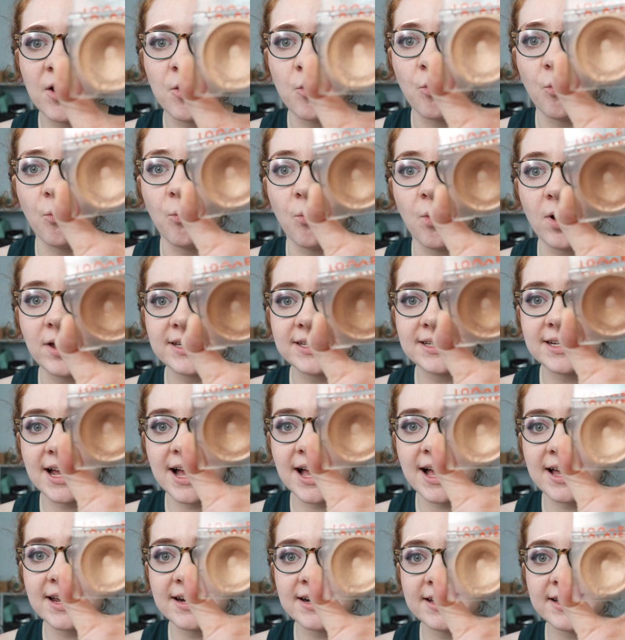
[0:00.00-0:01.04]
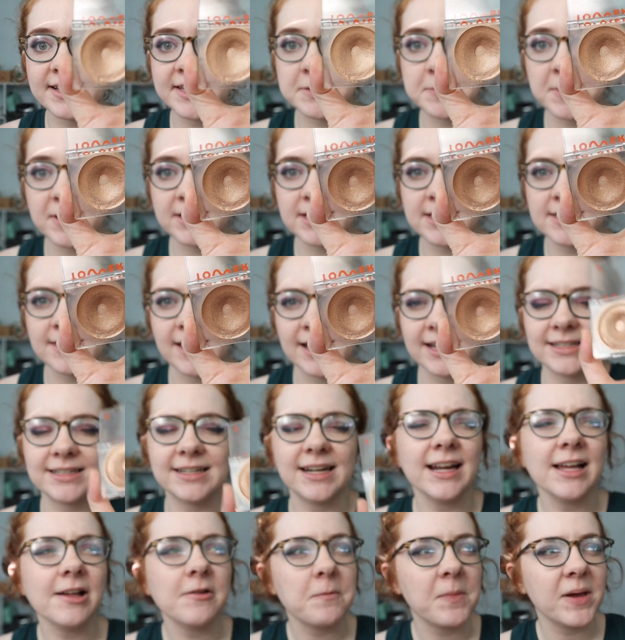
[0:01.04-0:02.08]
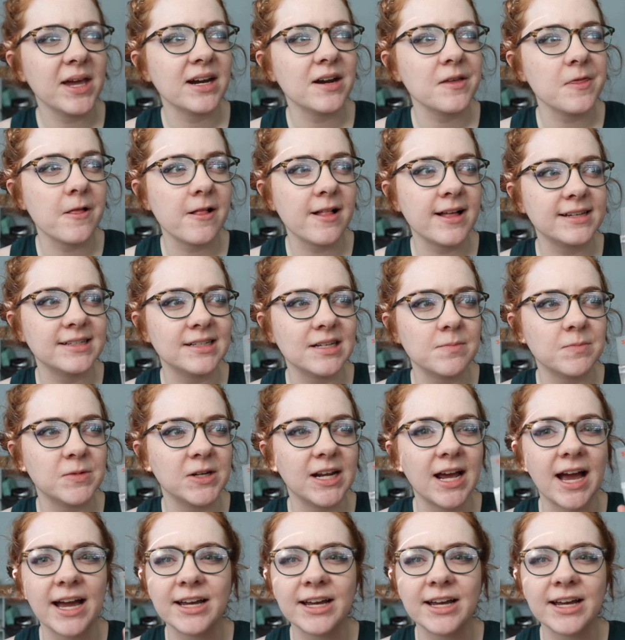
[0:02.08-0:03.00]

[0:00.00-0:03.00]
Was not expecting that. Did I have pan in the last update?